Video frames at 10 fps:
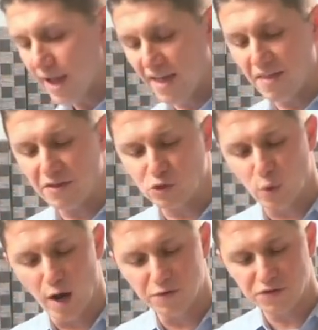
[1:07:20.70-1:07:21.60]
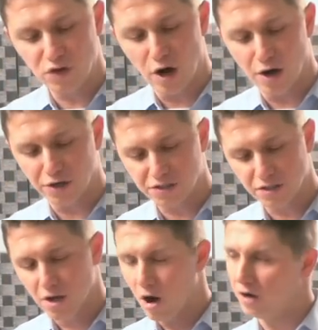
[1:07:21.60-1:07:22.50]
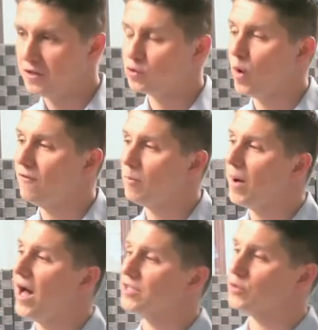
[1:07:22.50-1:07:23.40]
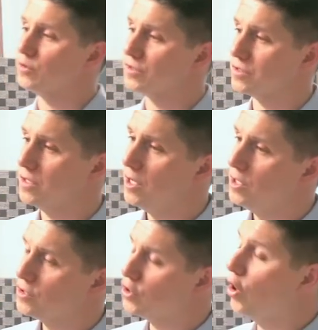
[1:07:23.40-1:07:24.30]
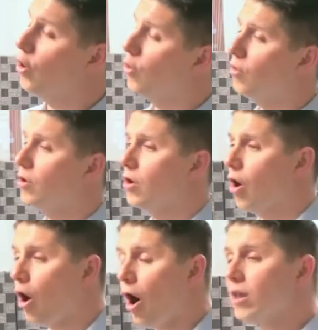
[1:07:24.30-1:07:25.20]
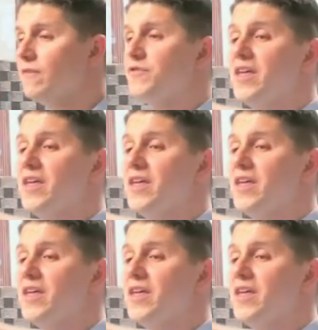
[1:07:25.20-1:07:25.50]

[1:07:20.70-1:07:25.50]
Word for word: And then the 12 stars are the 12 apostles. So all of